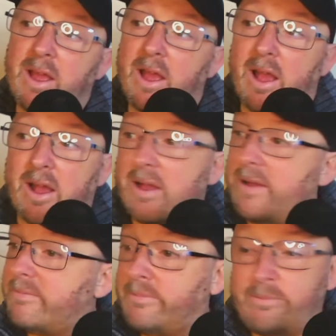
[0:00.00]

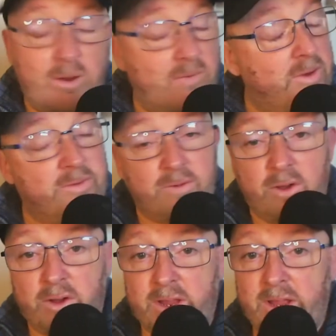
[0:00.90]
what I've also got
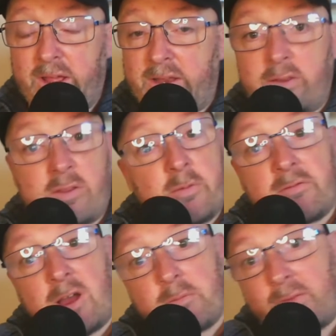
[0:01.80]
on it, and then
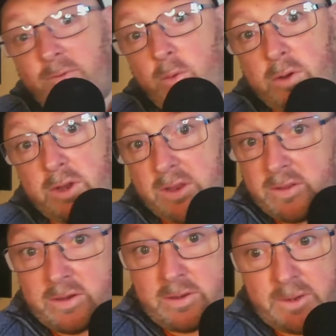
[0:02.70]
subscribe if you want to
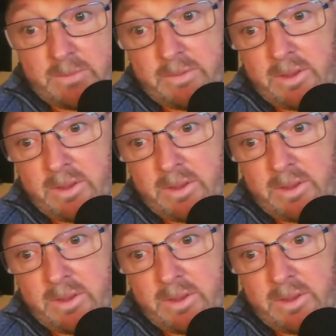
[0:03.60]
consider doing it.